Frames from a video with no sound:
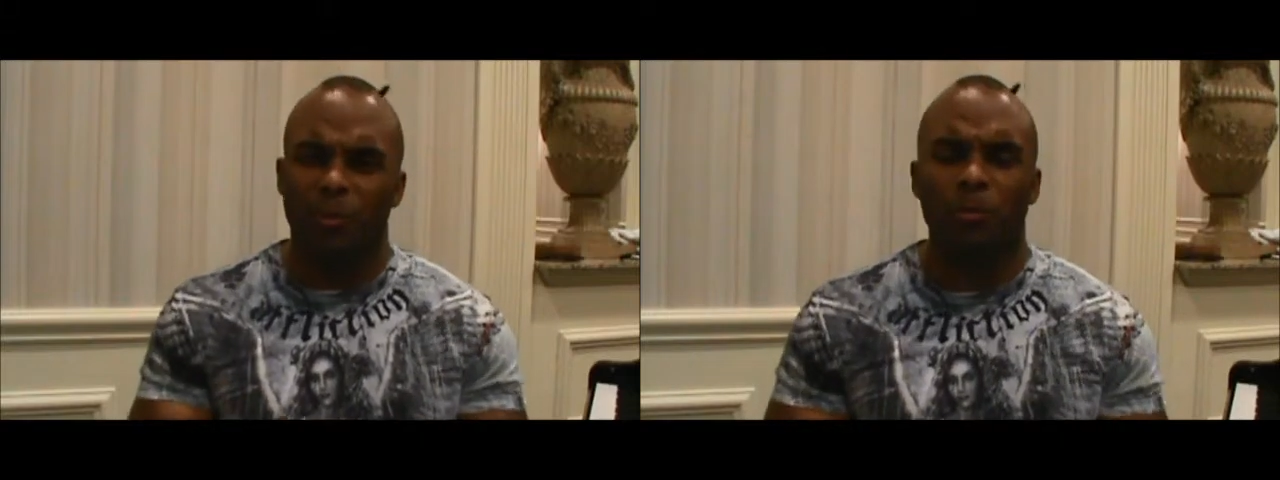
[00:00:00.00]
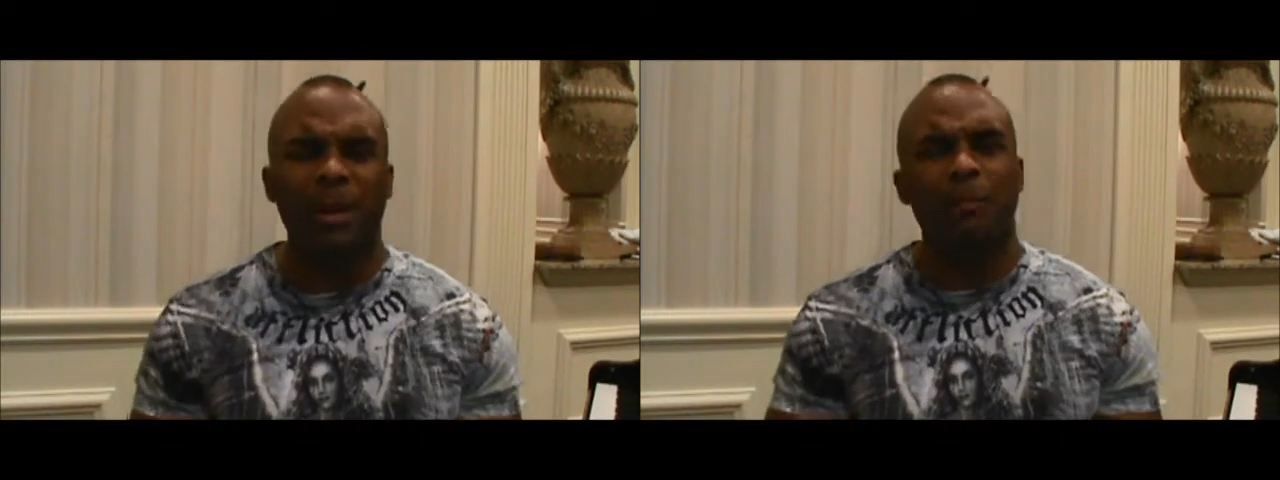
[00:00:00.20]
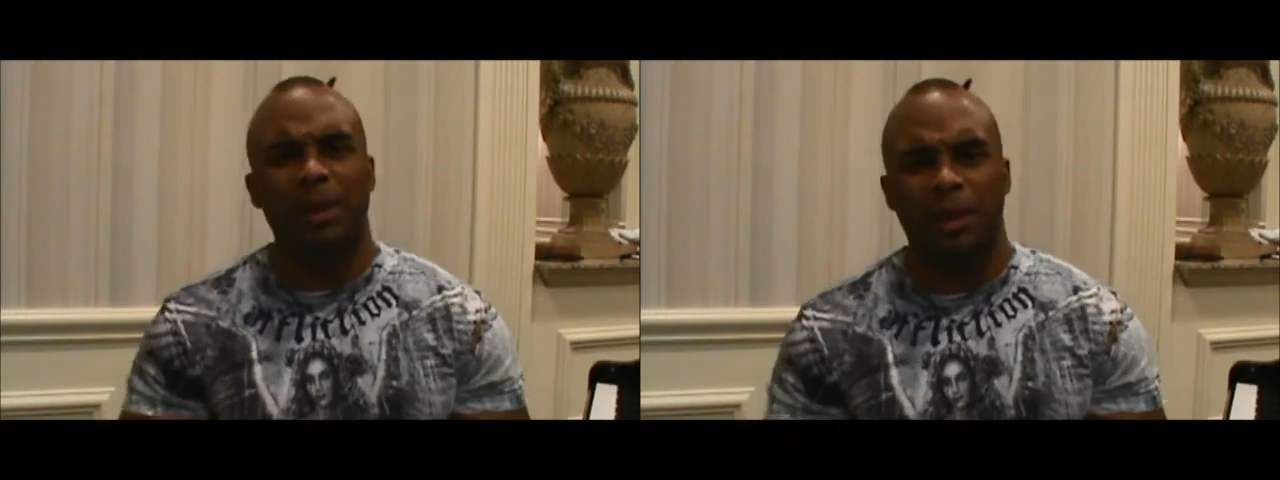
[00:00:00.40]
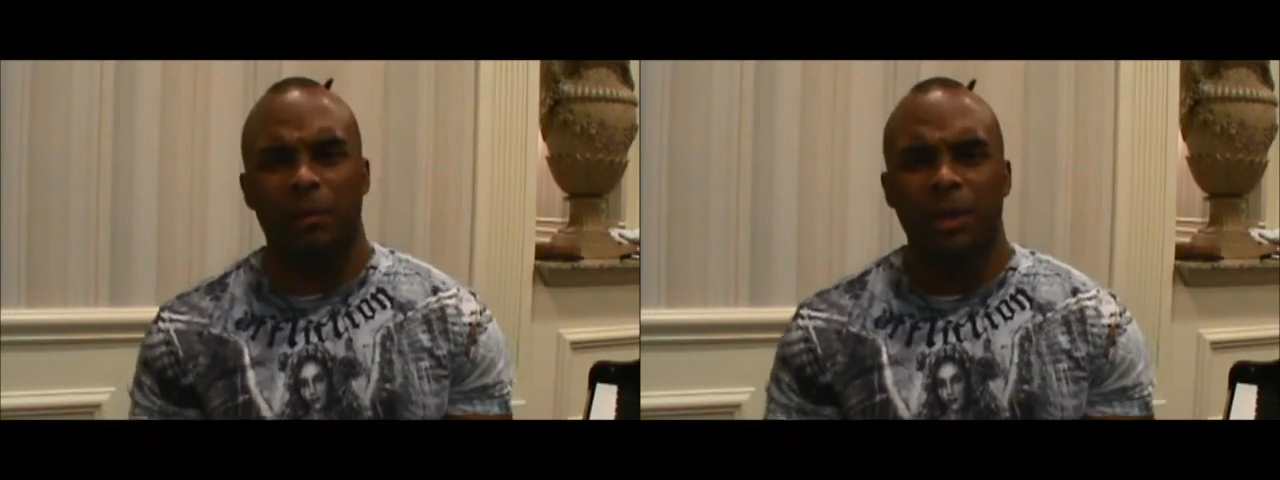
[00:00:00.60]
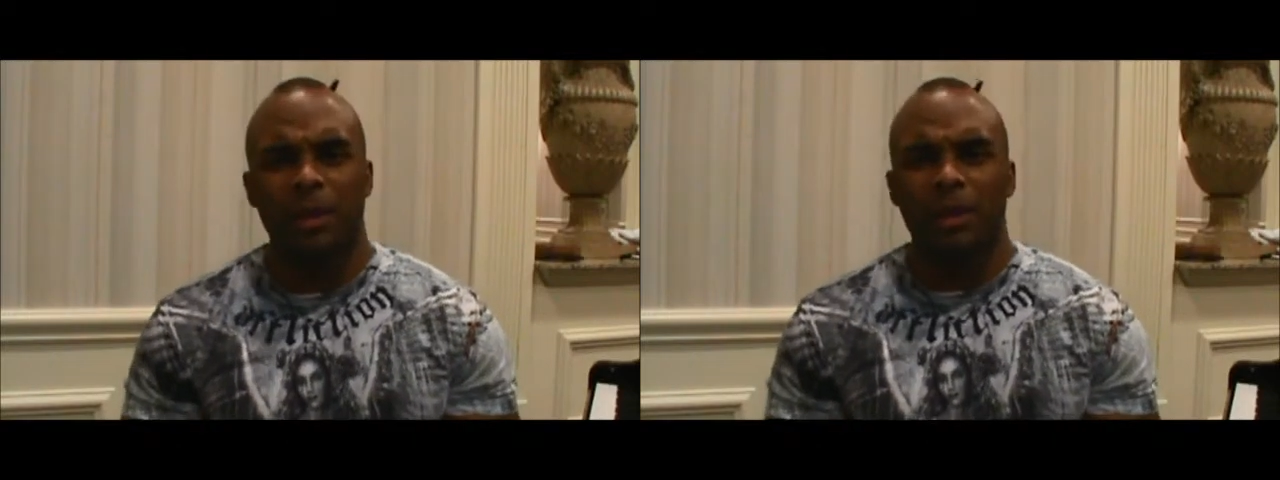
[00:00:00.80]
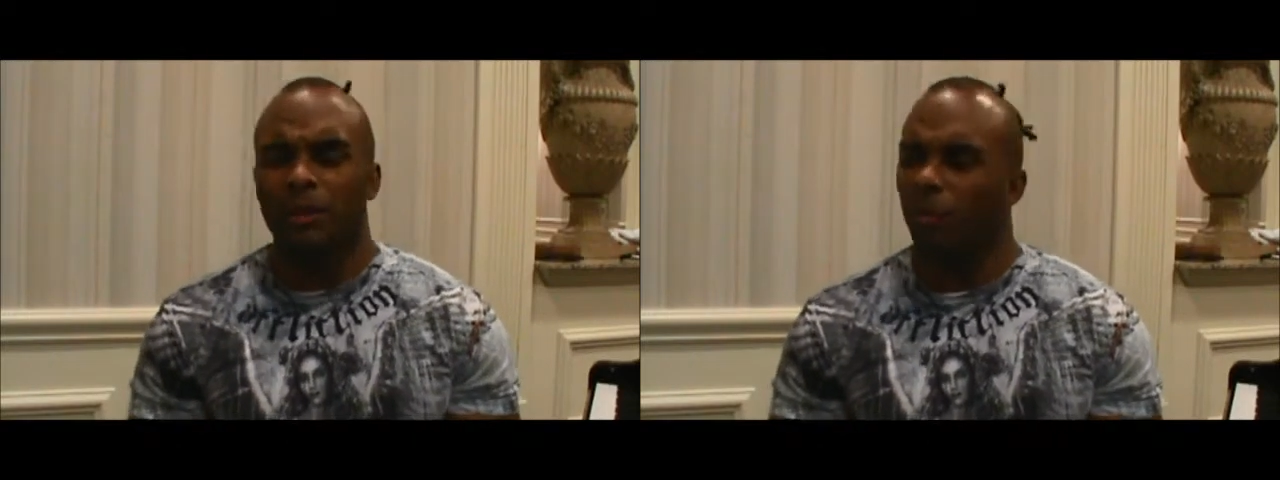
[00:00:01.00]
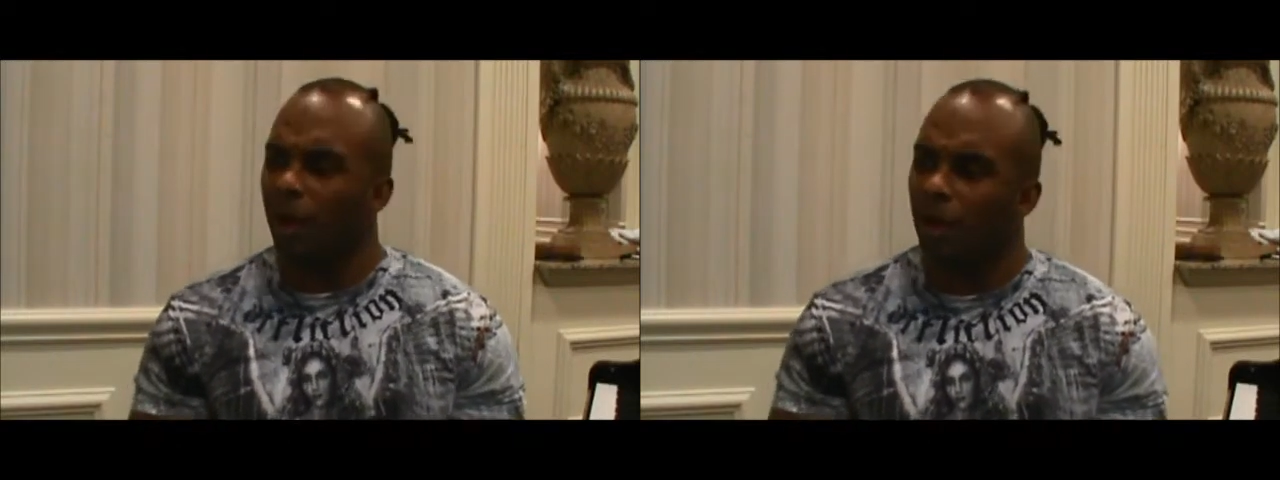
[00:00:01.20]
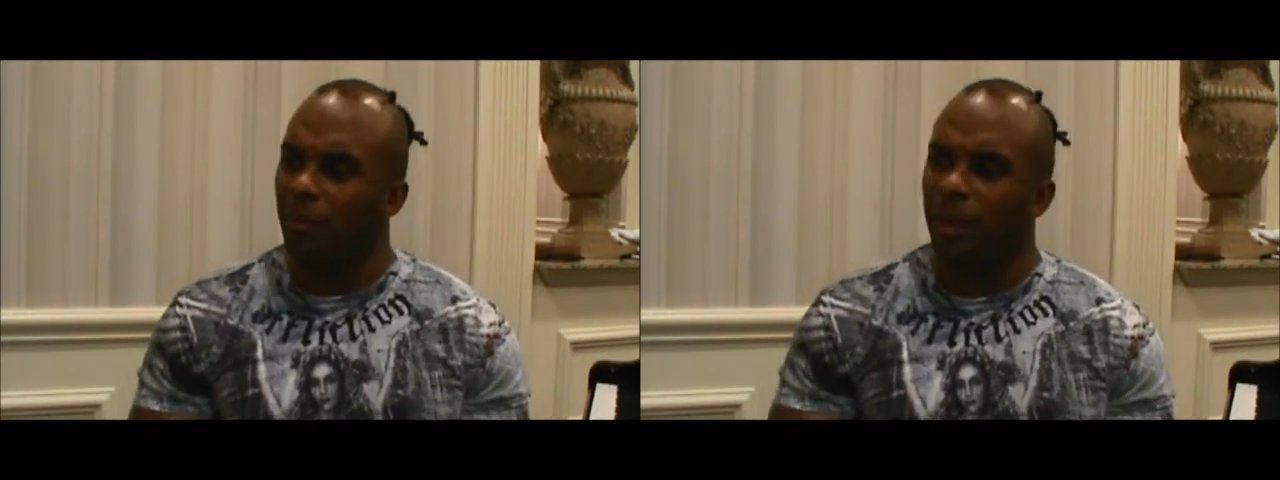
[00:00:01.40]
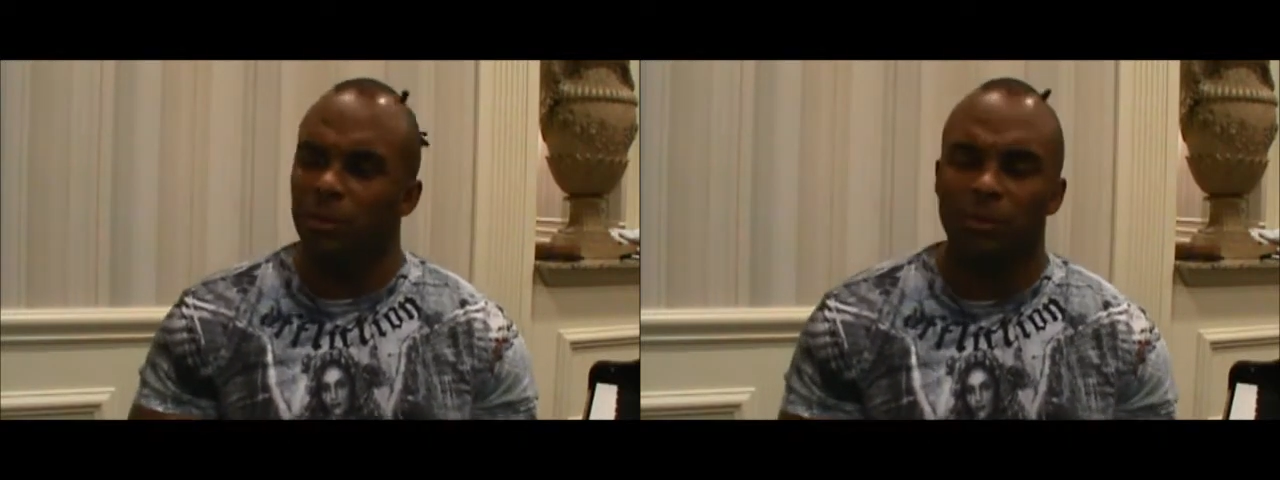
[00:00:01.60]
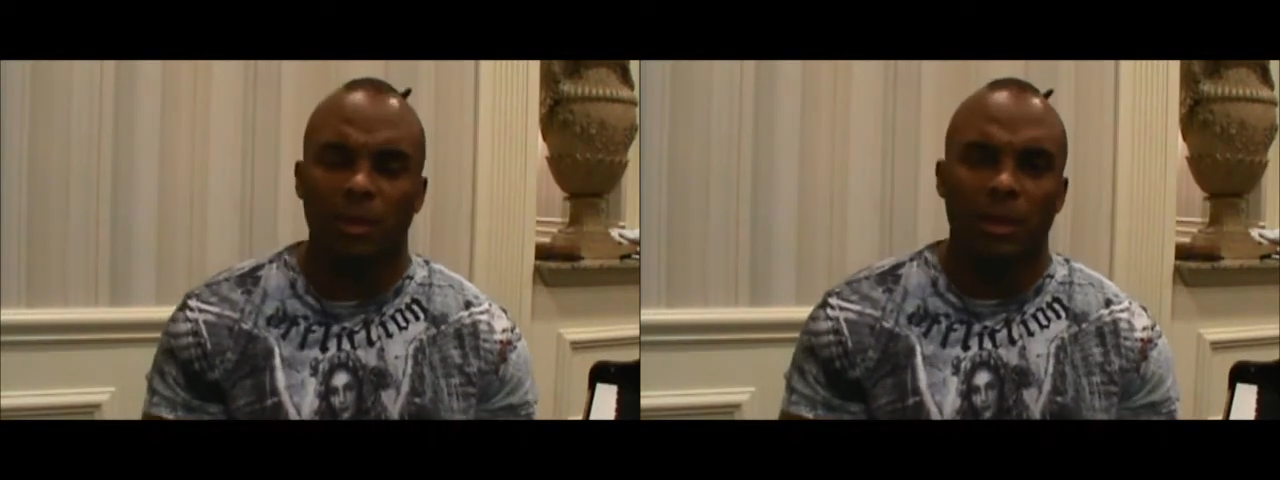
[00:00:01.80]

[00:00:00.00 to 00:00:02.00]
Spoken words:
man, Bam Bam, wow, man,